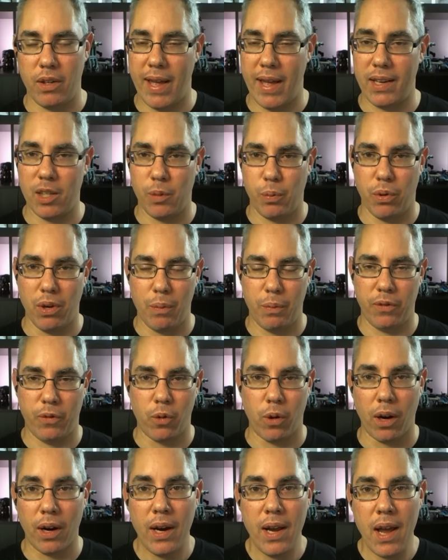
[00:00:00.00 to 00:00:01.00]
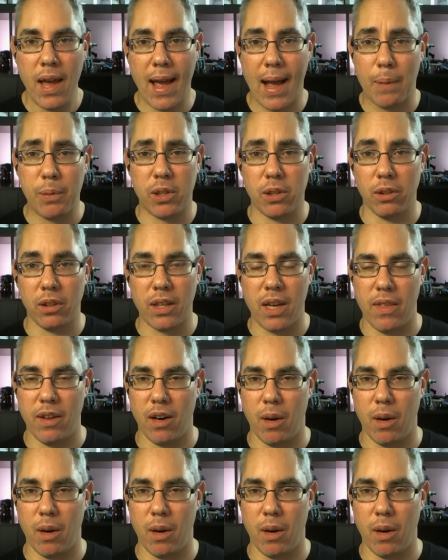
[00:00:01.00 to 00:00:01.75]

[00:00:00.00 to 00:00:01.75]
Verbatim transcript: Andy's point before, absolutely,